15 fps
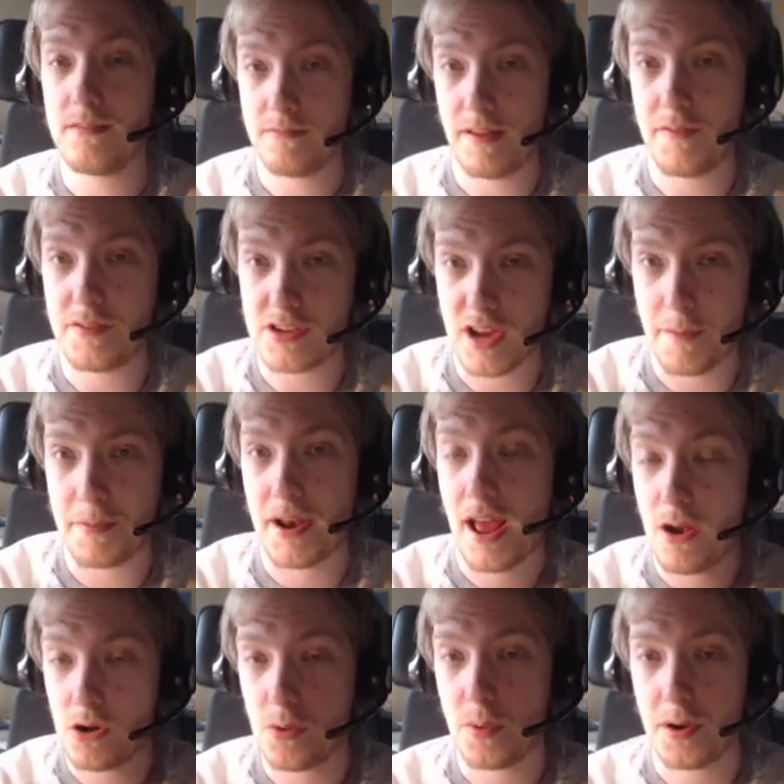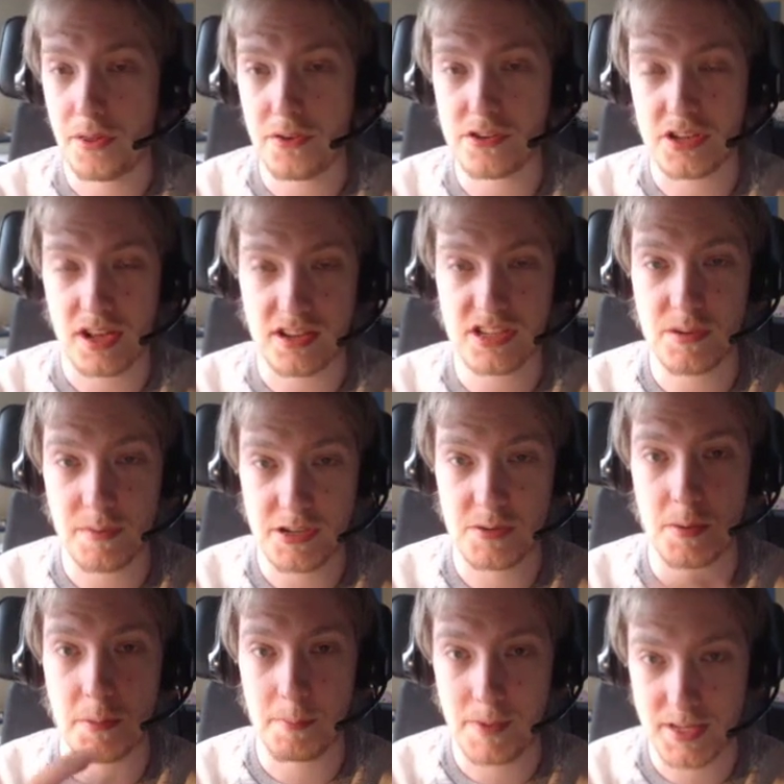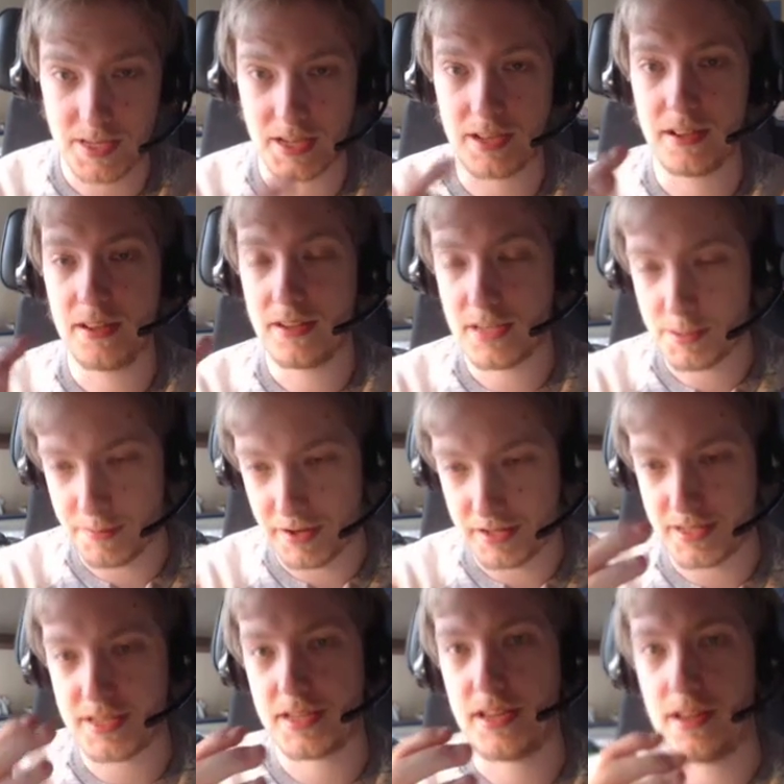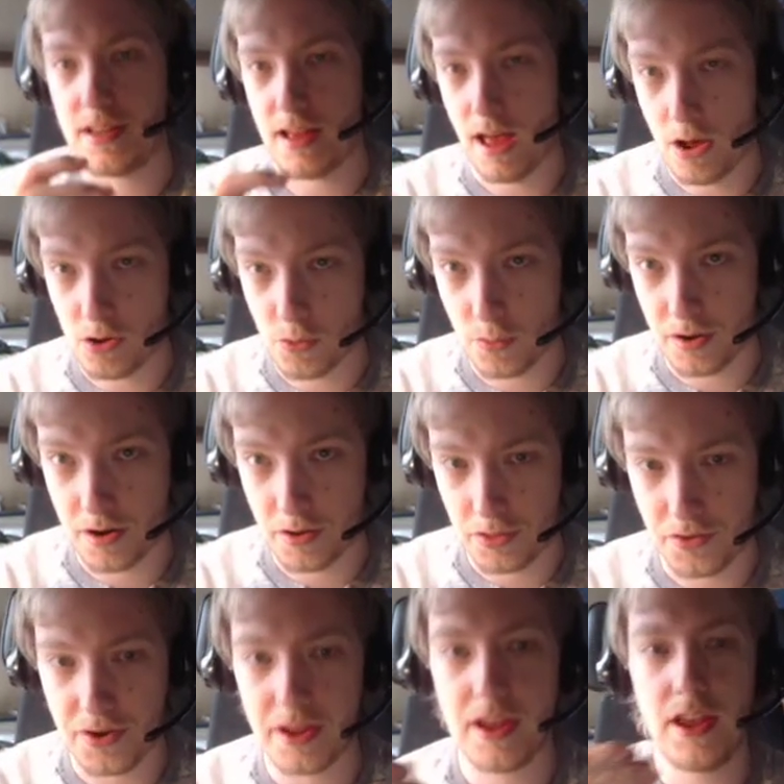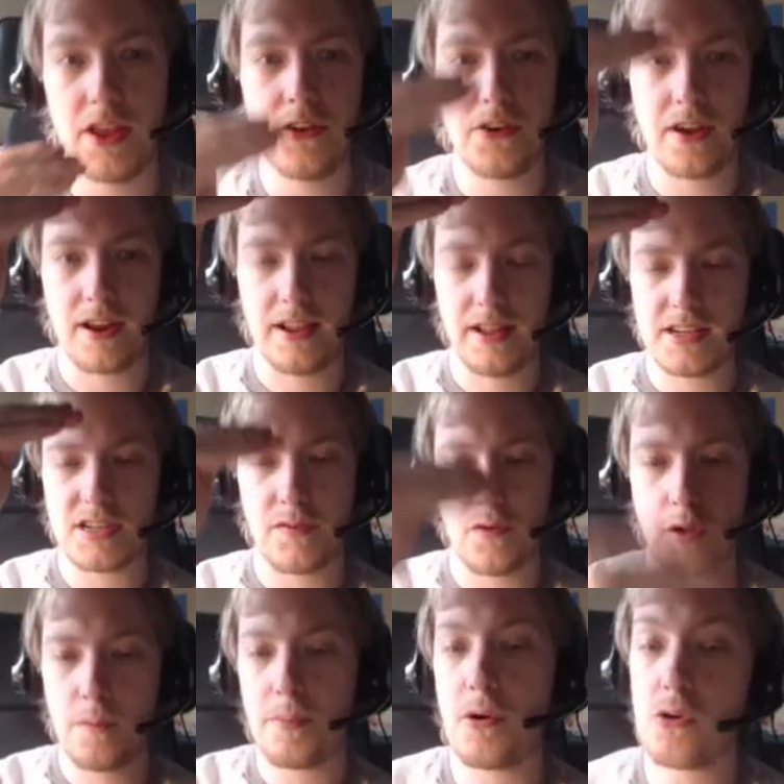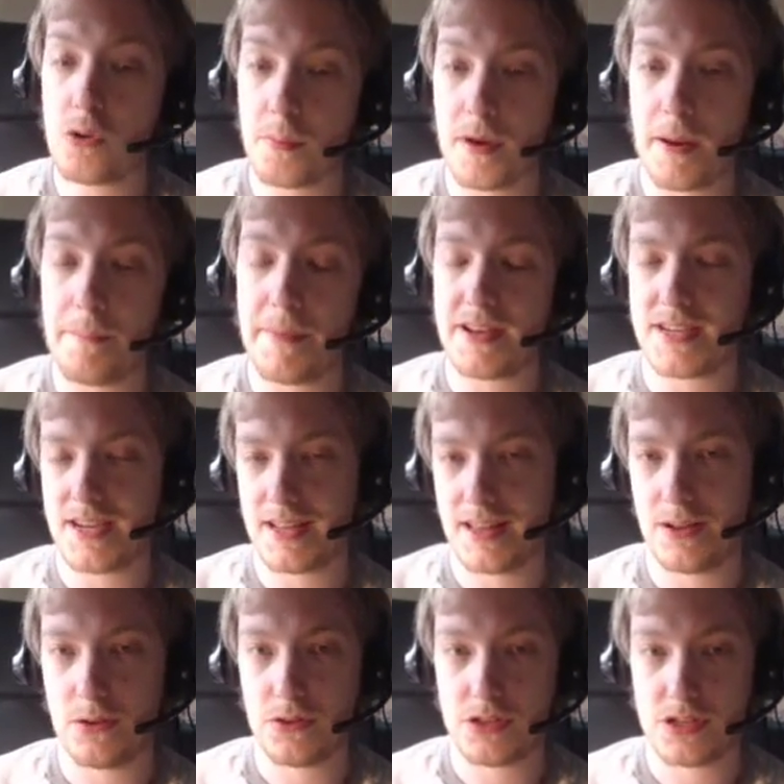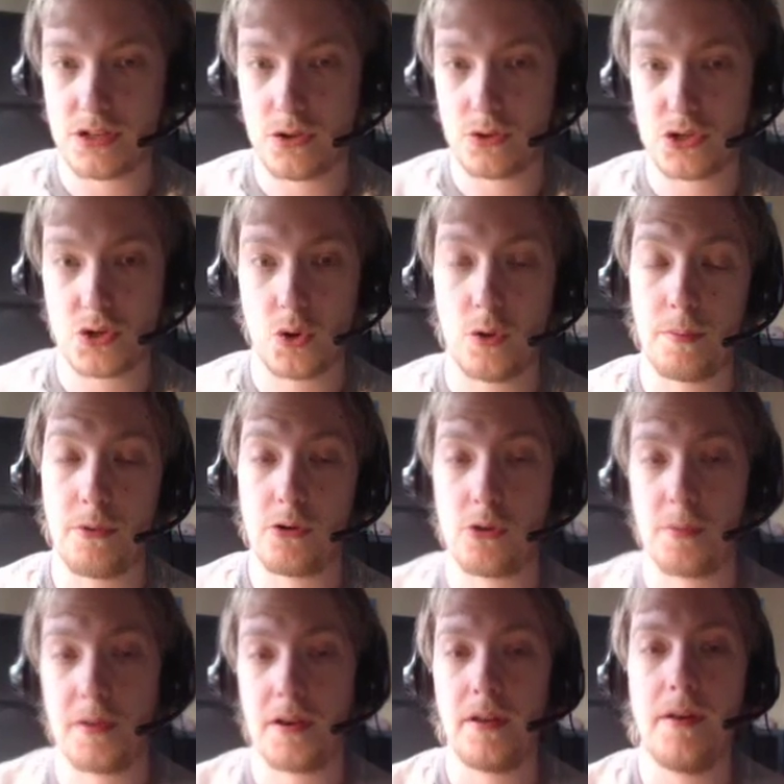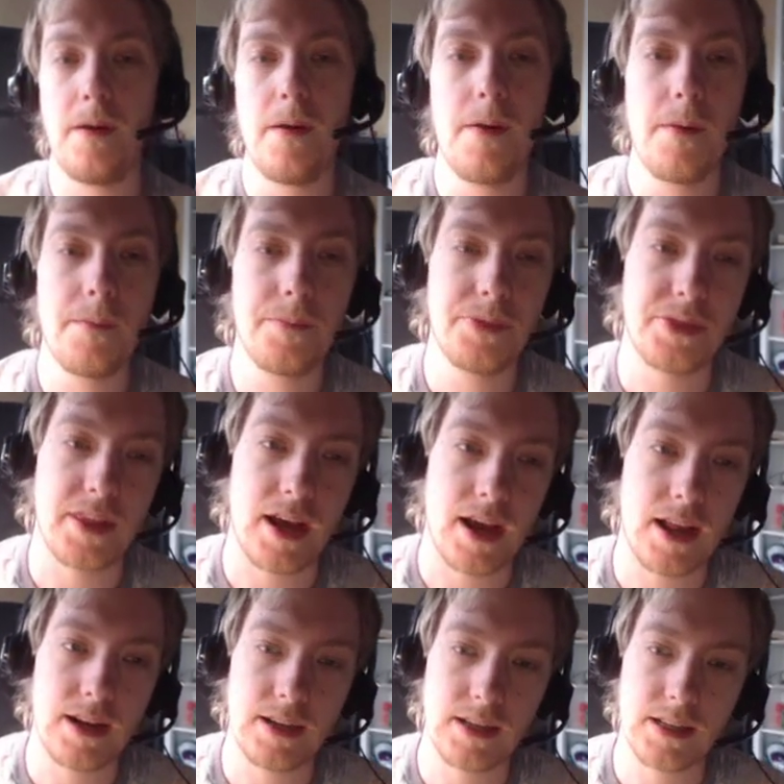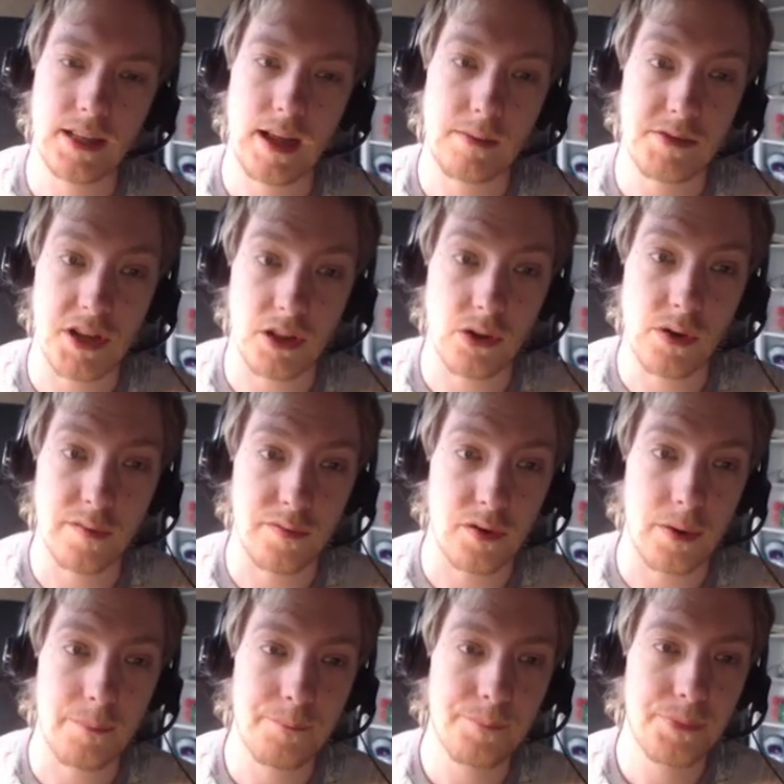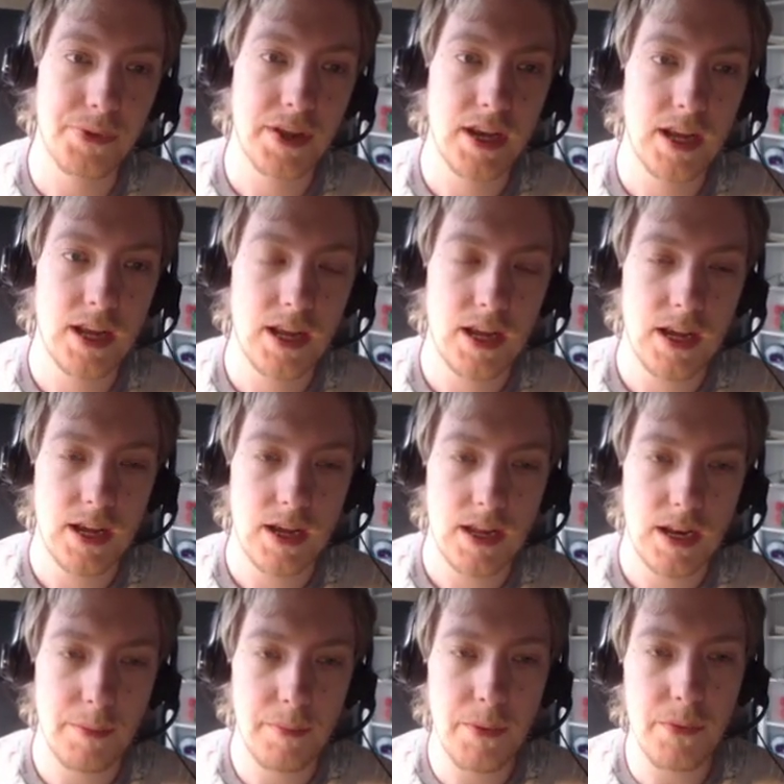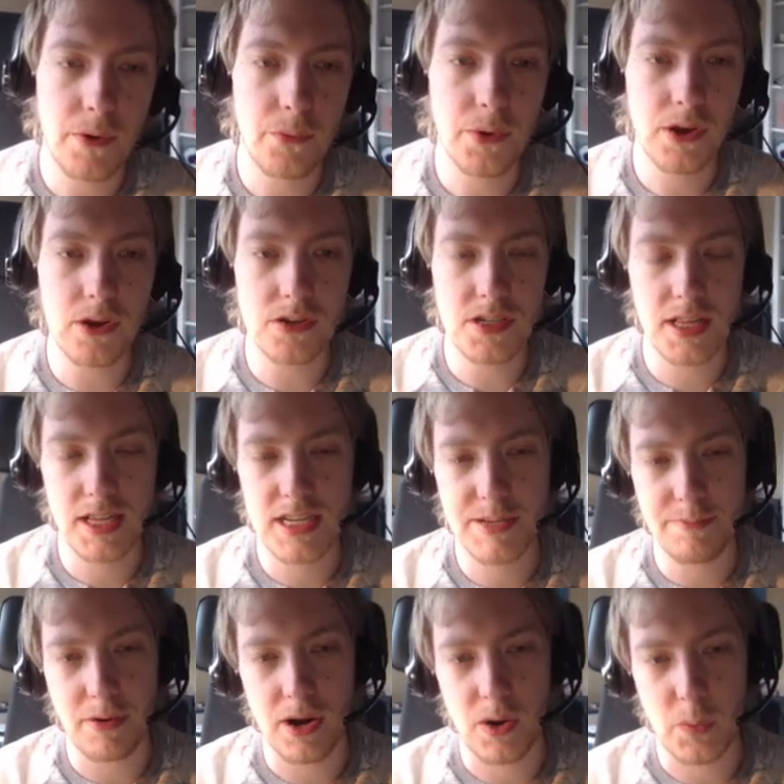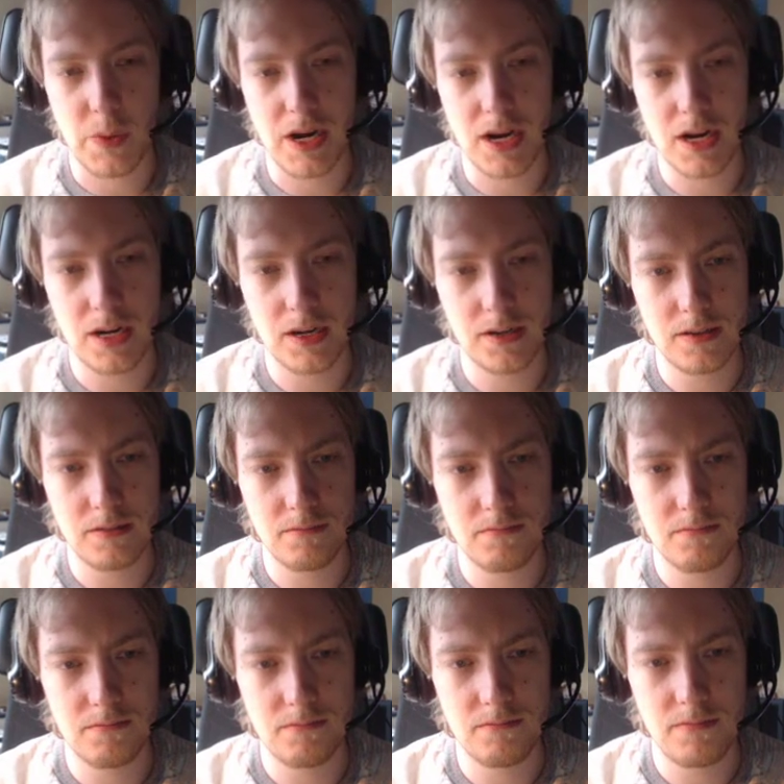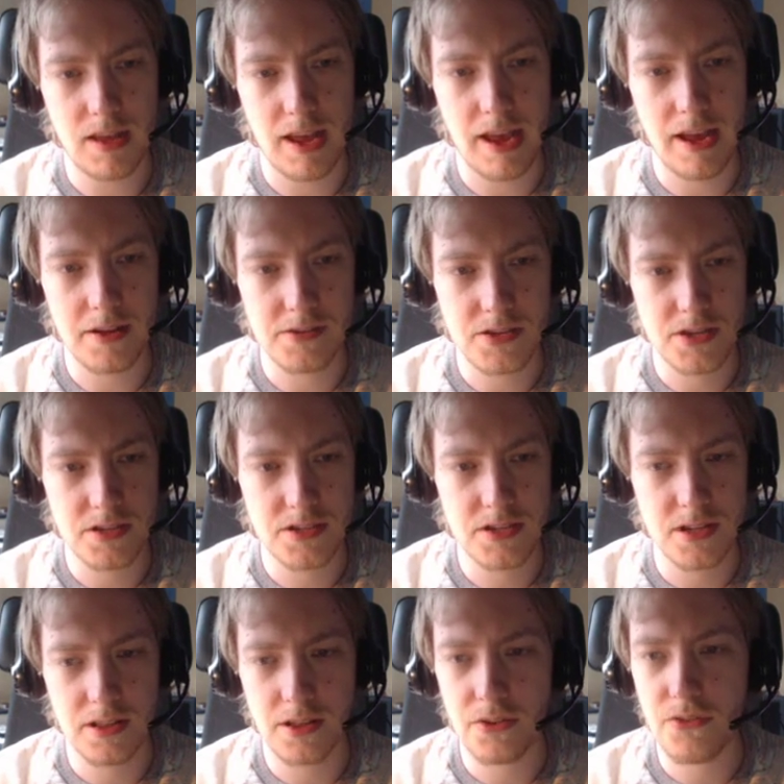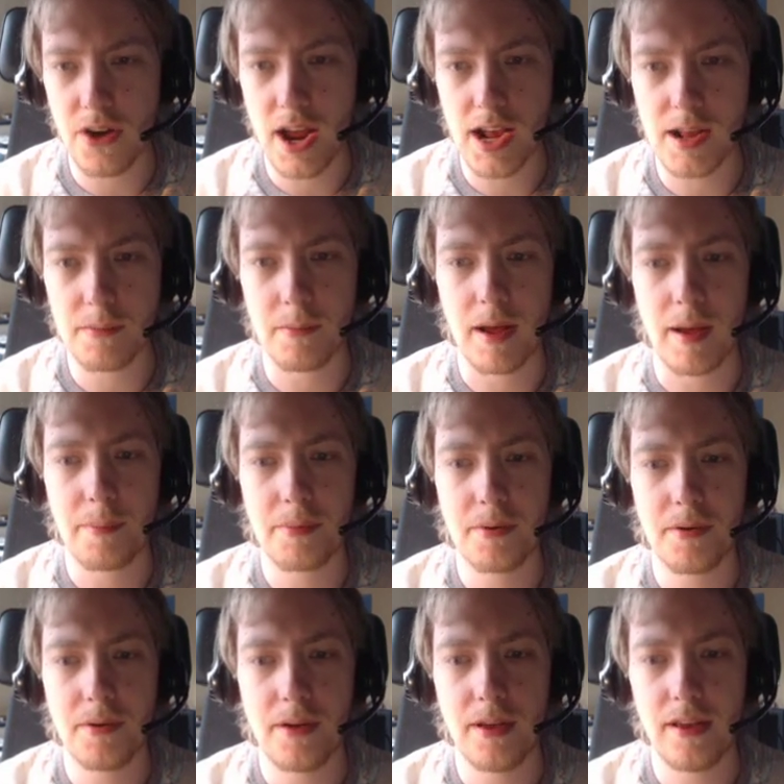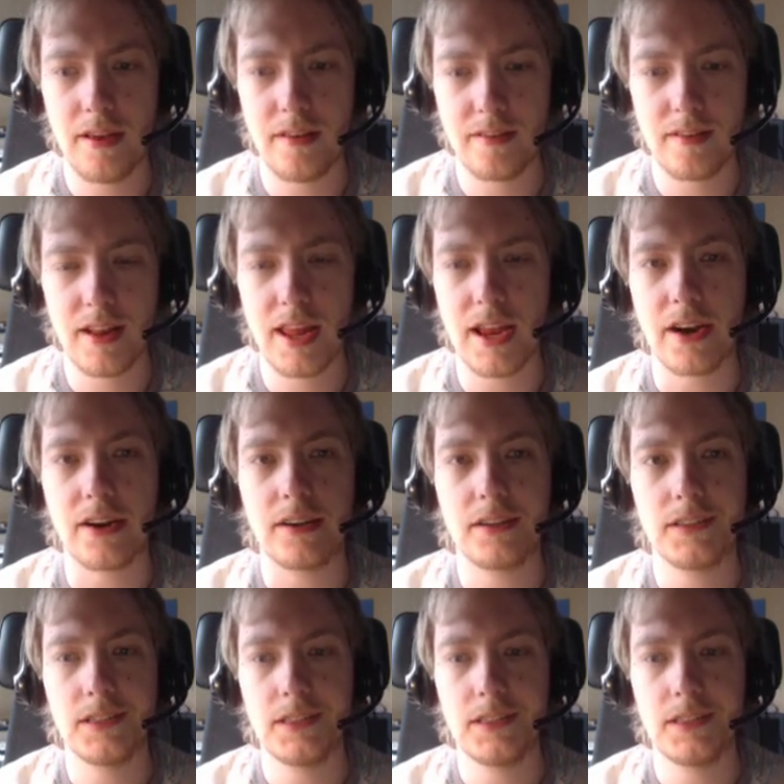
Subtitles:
If you type in Alka1093, so exclamation mark missing, space, Alka1093, you get a list of all Pokemon I'm missing. Those are all Pokemon that I'm still looking for. Now, meanwhile, we got to this part where the entrance to the Dragon map isn't here.